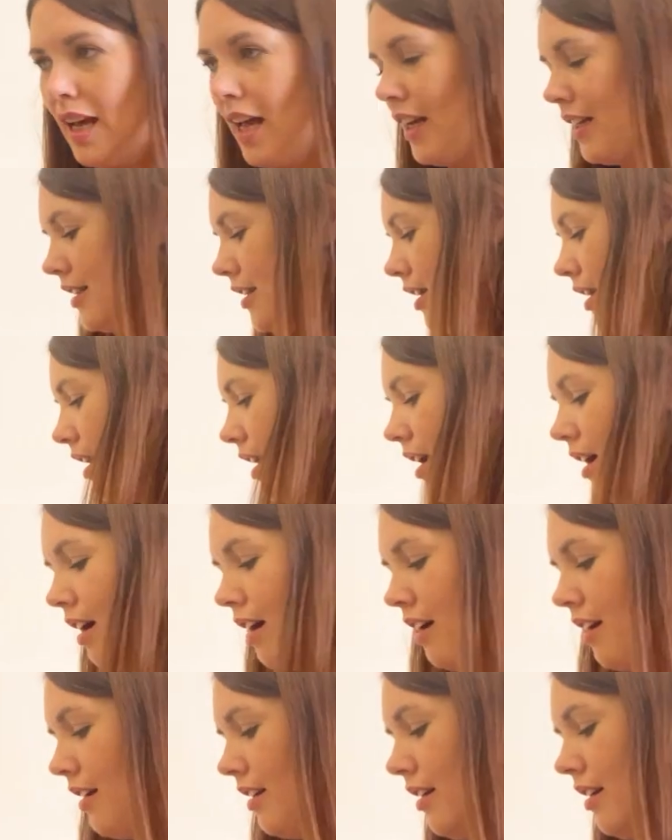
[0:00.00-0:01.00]
and
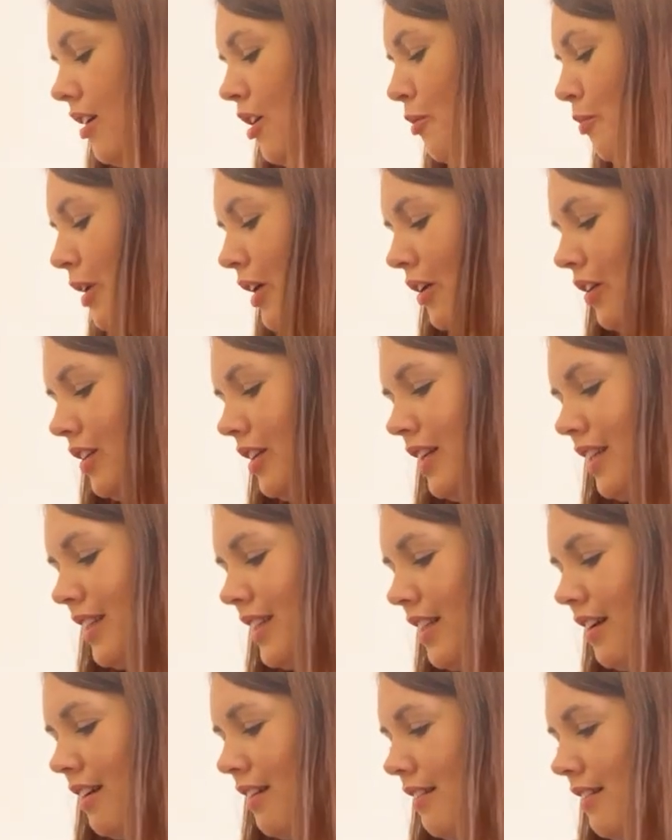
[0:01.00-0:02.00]
oh my
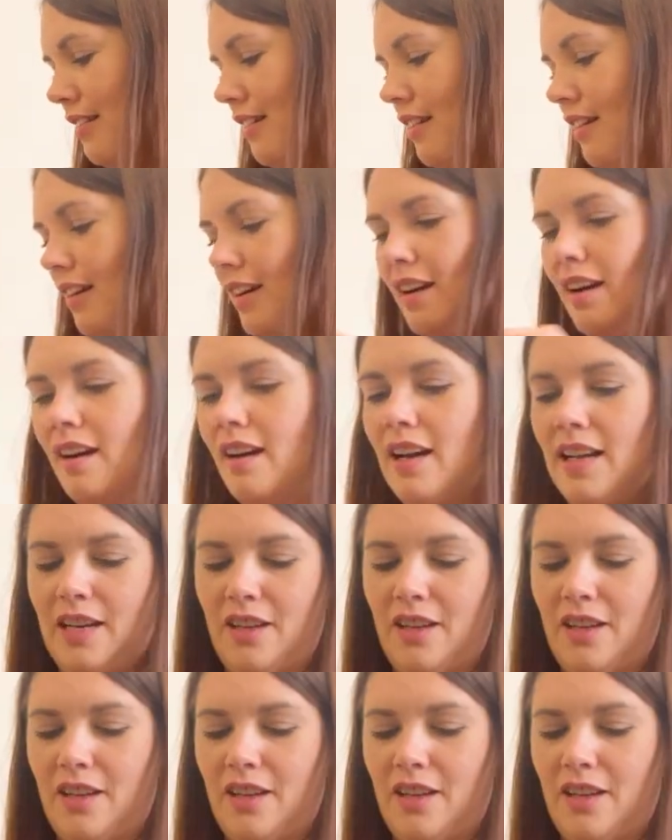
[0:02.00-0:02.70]
goodness, I